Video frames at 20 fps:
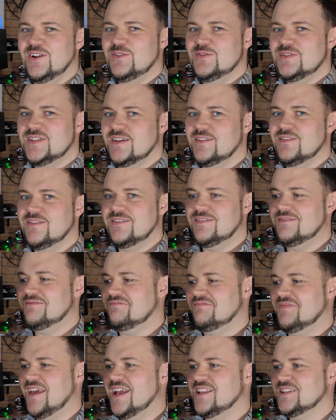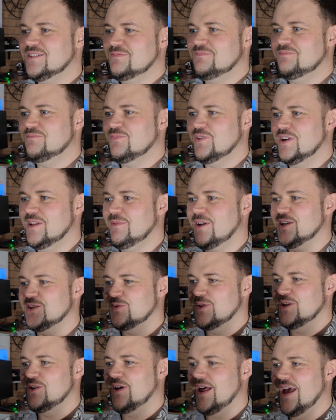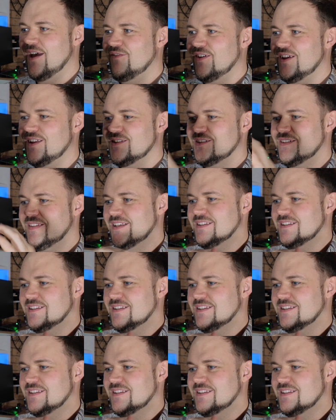So that's pretty much where you'll have it.